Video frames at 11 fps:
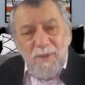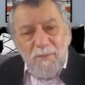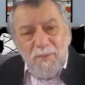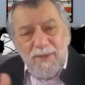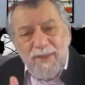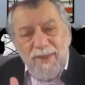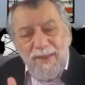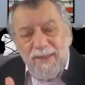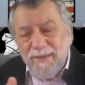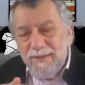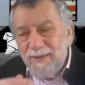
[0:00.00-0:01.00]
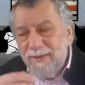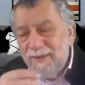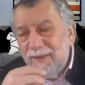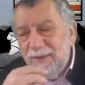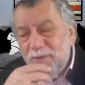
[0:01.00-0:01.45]
But then
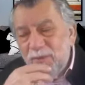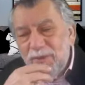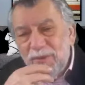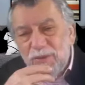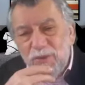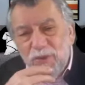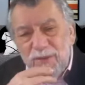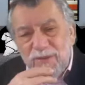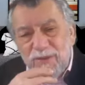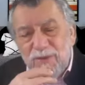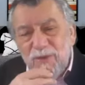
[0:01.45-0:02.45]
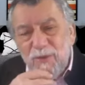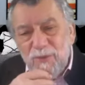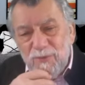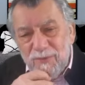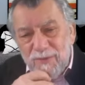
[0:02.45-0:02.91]
when they saw these
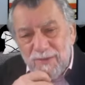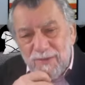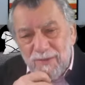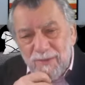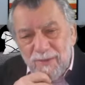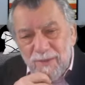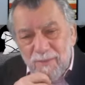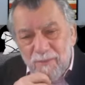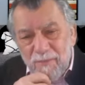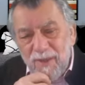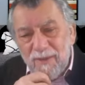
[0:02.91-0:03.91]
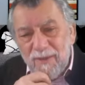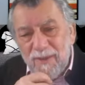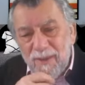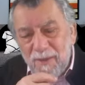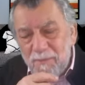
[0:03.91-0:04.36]
stones
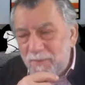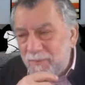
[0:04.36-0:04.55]
piling up,